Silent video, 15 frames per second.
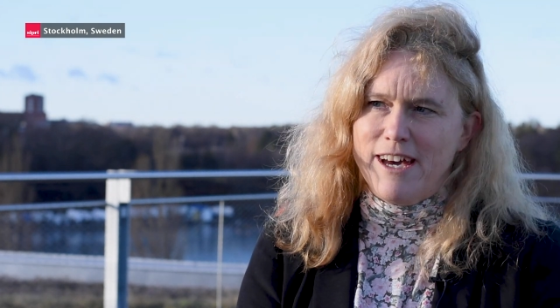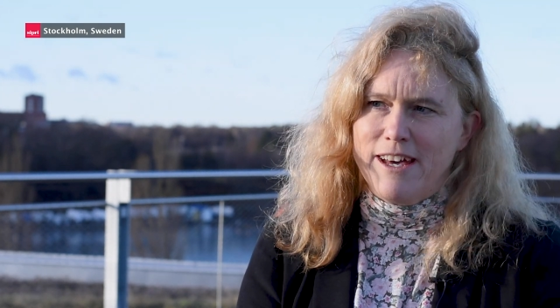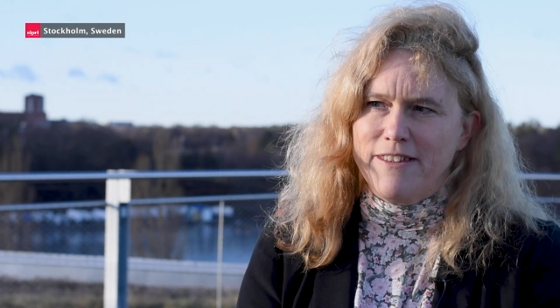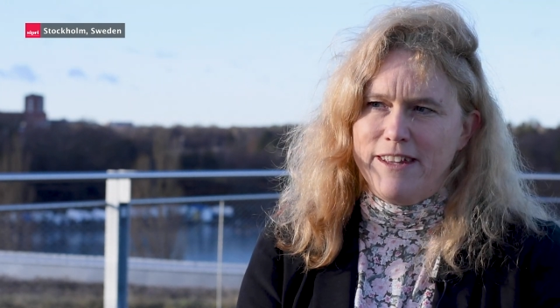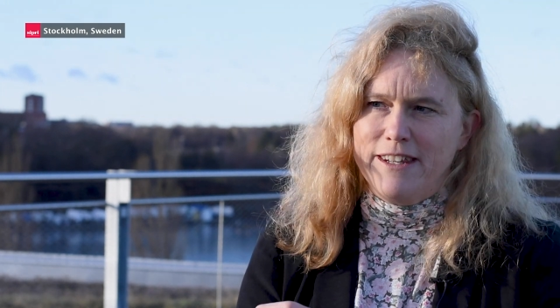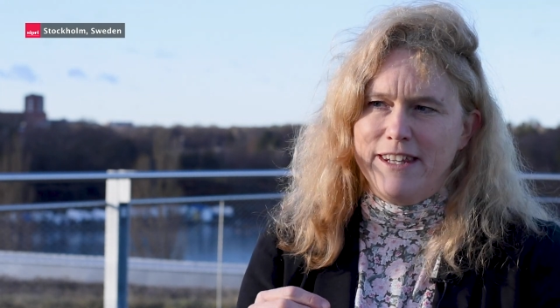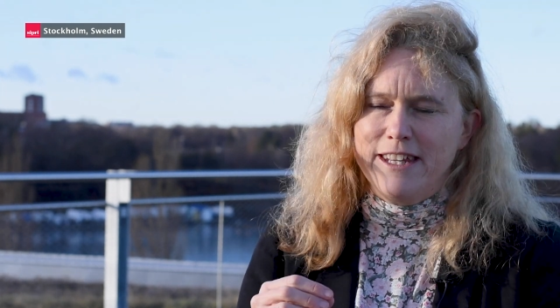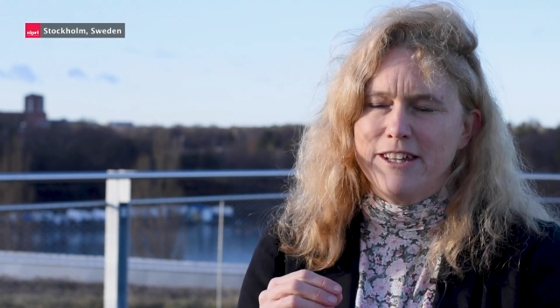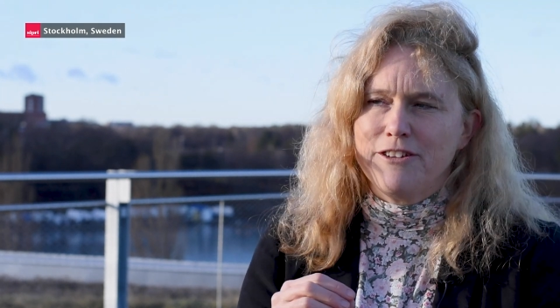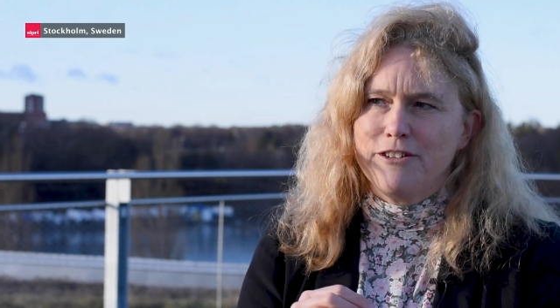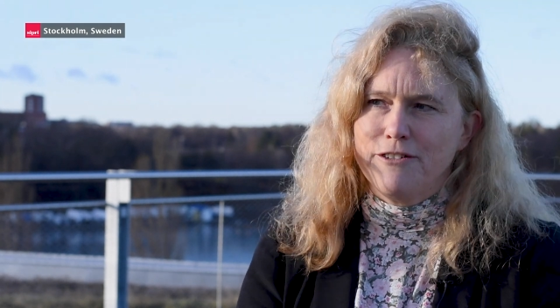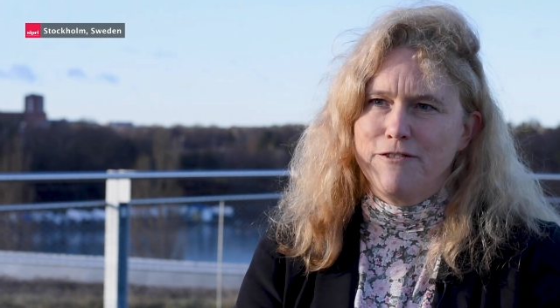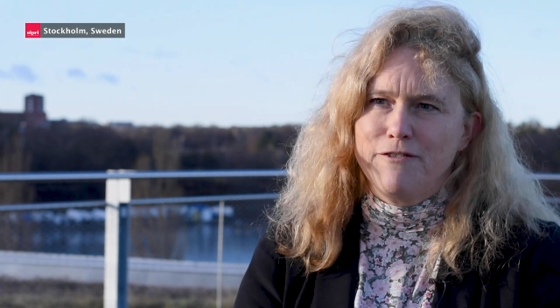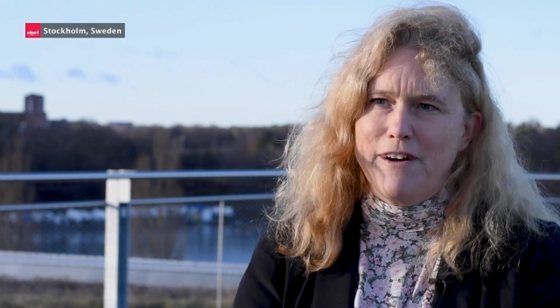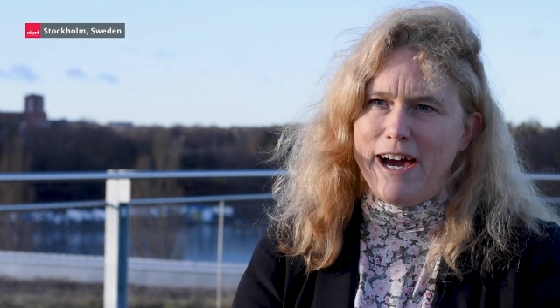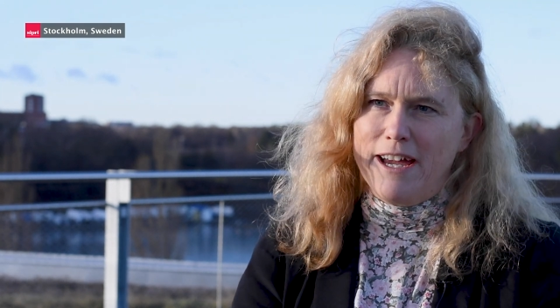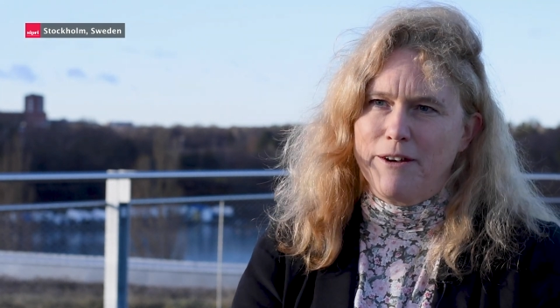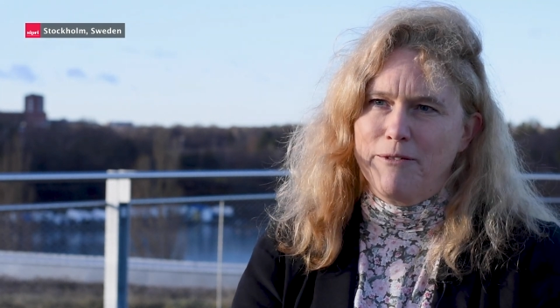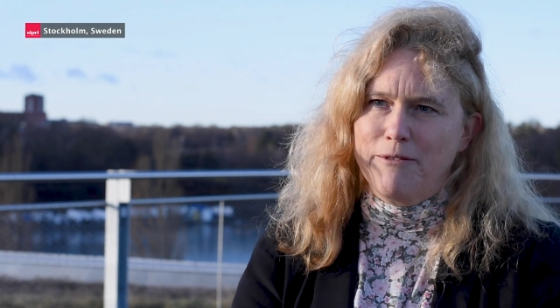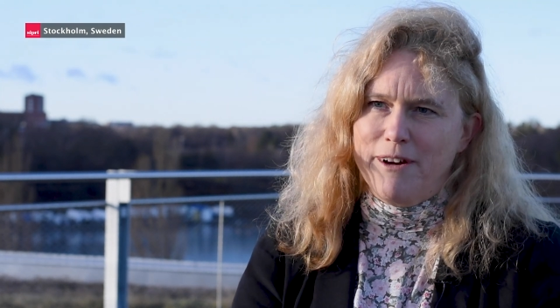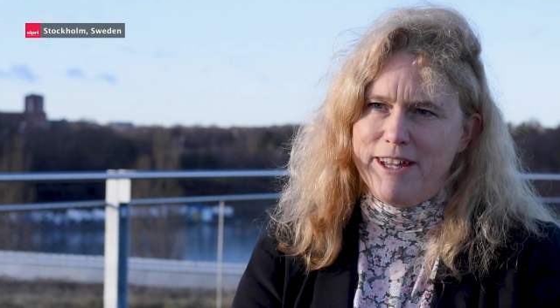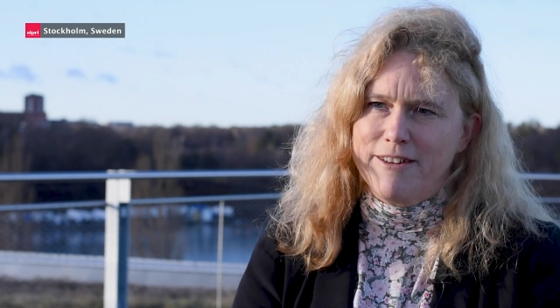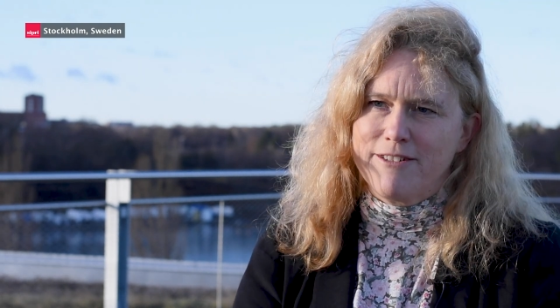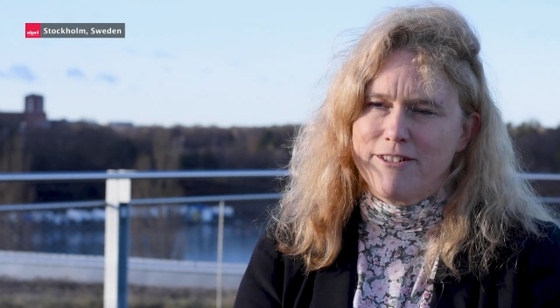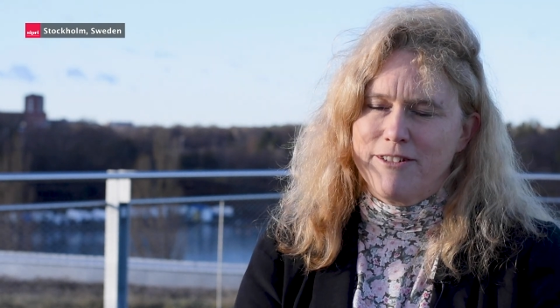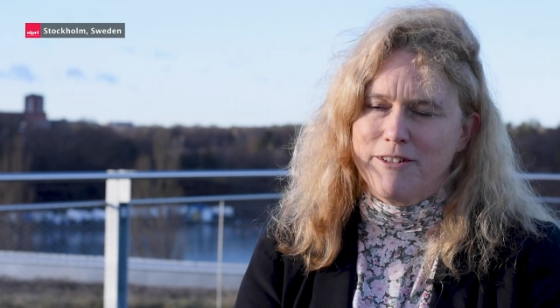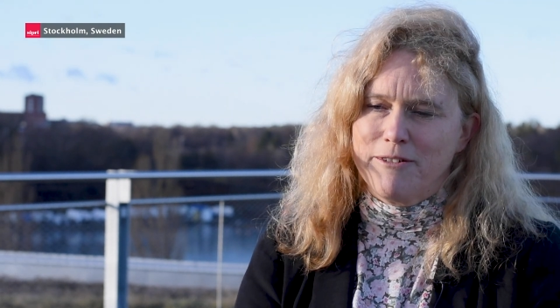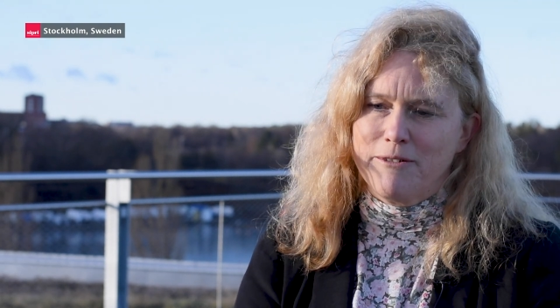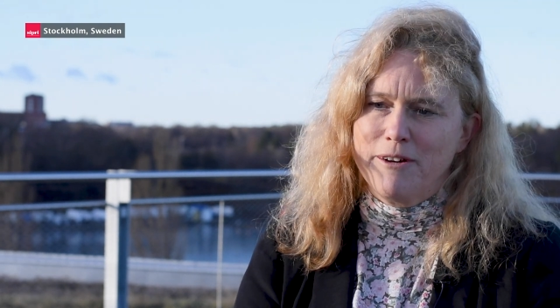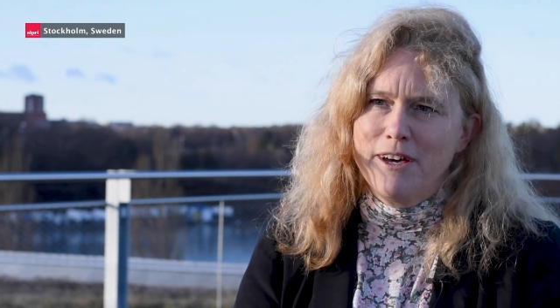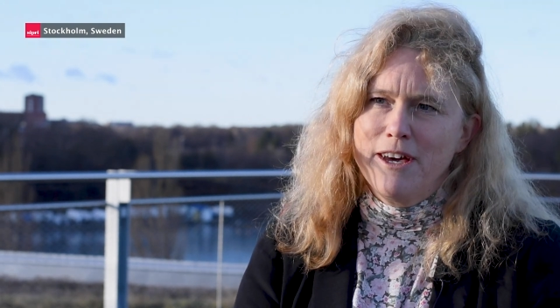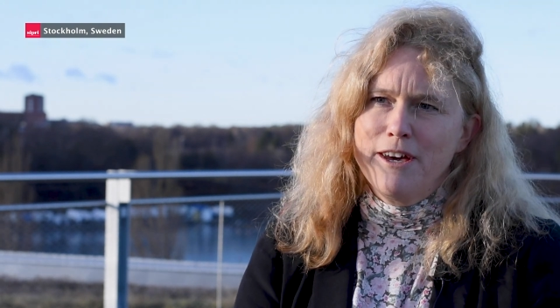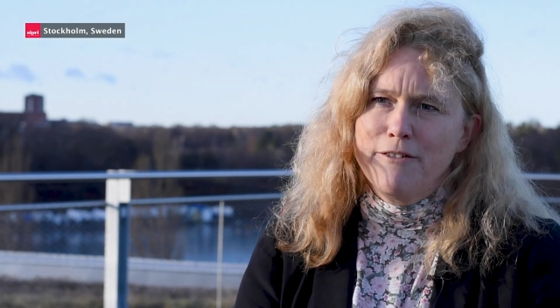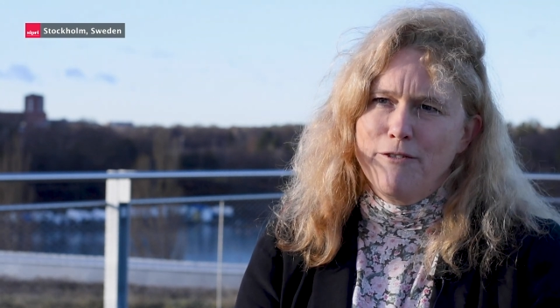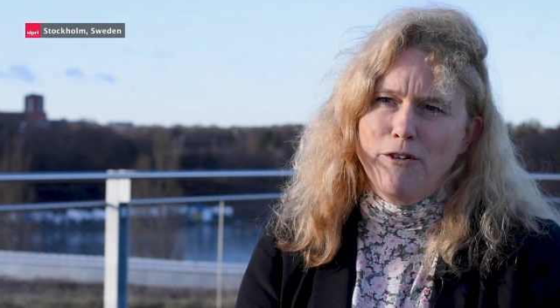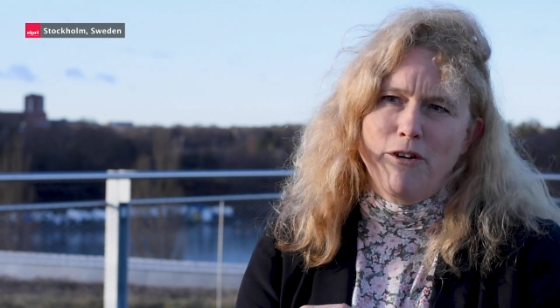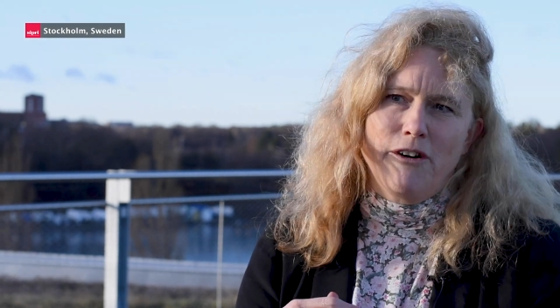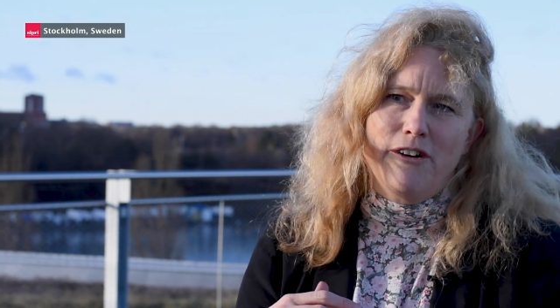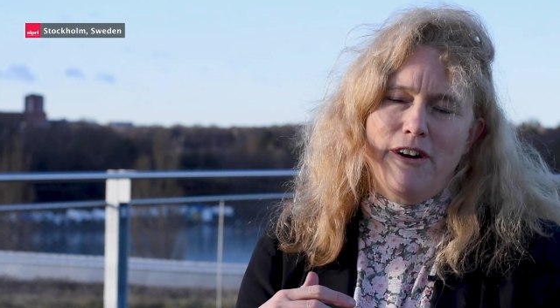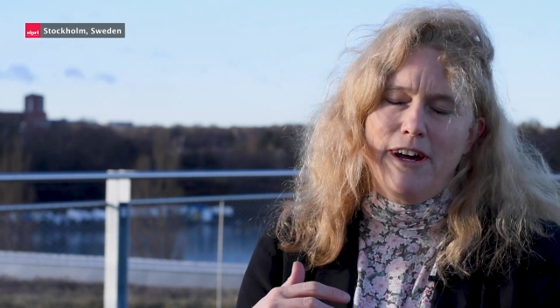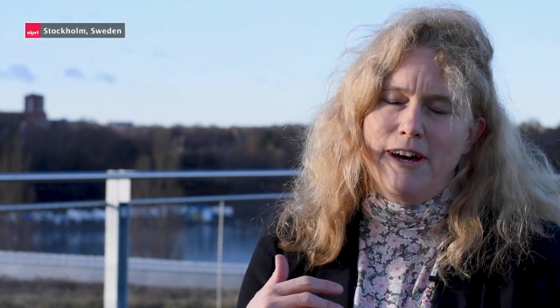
uh, they need to find ways to for